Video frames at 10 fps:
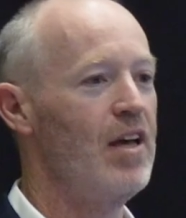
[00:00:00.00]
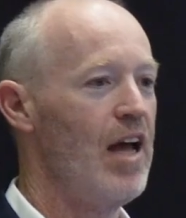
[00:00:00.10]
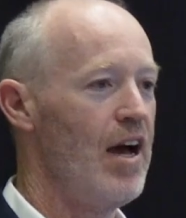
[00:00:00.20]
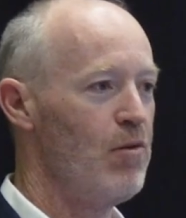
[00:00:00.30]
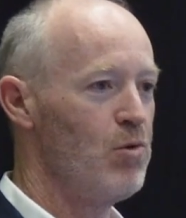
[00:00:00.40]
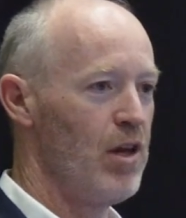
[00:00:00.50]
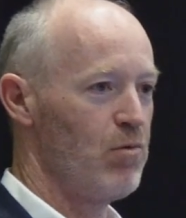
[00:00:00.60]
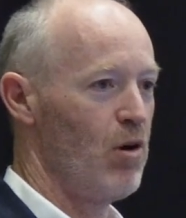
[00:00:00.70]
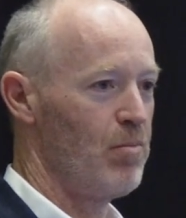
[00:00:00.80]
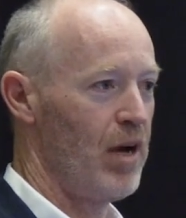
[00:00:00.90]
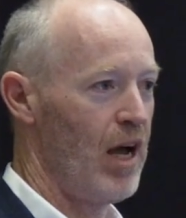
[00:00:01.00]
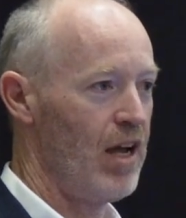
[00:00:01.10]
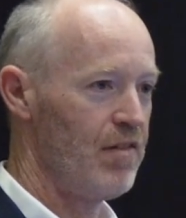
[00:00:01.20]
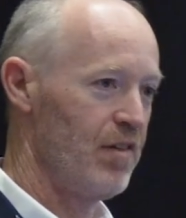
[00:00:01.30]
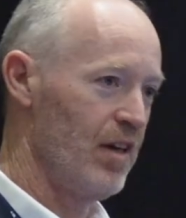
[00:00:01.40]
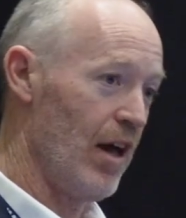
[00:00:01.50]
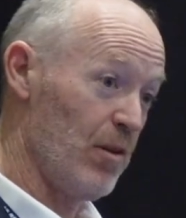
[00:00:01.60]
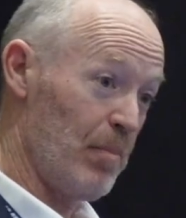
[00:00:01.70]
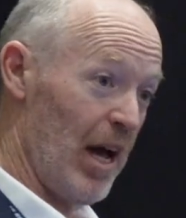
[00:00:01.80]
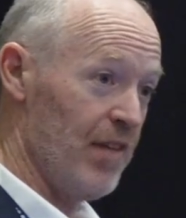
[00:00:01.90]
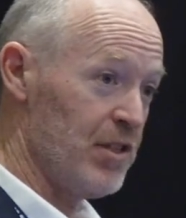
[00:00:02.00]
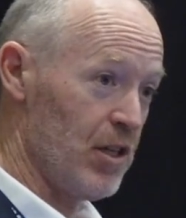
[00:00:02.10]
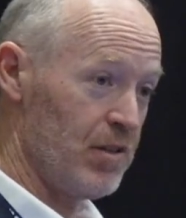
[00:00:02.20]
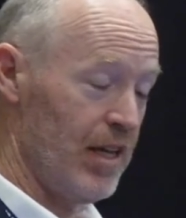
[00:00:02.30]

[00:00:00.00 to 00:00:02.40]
How will that rock behave, how it behaves in